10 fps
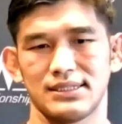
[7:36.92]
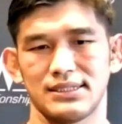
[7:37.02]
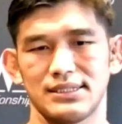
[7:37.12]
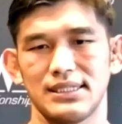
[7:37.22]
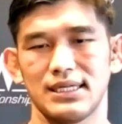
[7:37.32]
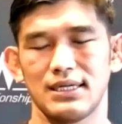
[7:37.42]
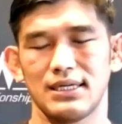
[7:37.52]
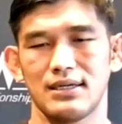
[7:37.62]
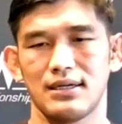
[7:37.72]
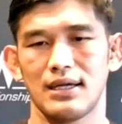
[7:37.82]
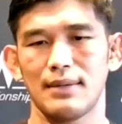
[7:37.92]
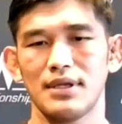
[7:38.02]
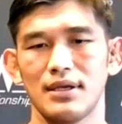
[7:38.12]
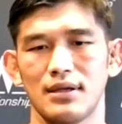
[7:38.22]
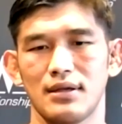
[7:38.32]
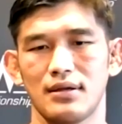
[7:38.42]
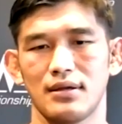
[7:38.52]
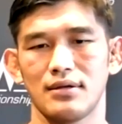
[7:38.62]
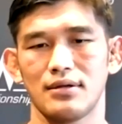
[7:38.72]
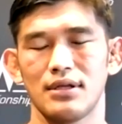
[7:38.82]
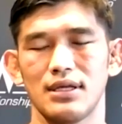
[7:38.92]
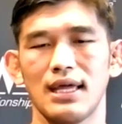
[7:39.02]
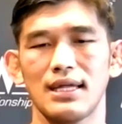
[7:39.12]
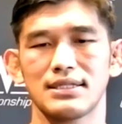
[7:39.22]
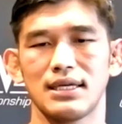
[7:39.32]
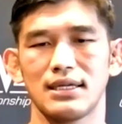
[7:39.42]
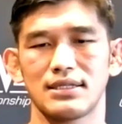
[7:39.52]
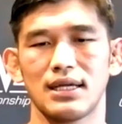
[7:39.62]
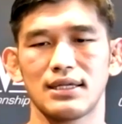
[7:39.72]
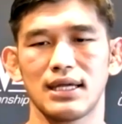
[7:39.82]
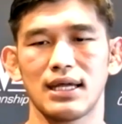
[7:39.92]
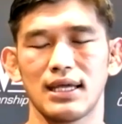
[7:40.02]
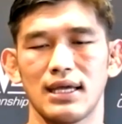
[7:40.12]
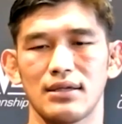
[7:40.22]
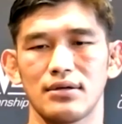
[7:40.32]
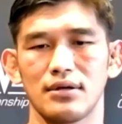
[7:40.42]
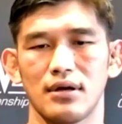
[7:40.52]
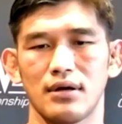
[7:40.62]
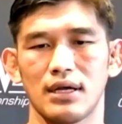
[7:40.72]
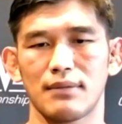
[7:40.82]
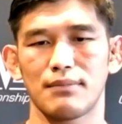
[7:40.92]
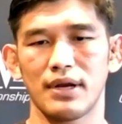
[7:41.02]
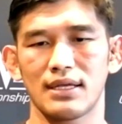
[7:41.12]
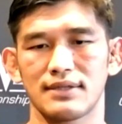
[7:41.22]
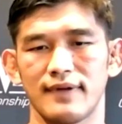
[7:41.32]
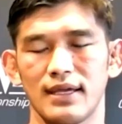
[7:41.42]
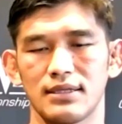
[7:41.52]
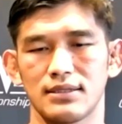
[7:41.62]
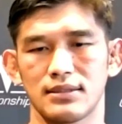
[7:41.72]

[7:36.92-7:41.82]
Yeah, I mean, you can't say there's nothing I can't do. No, I can break his face.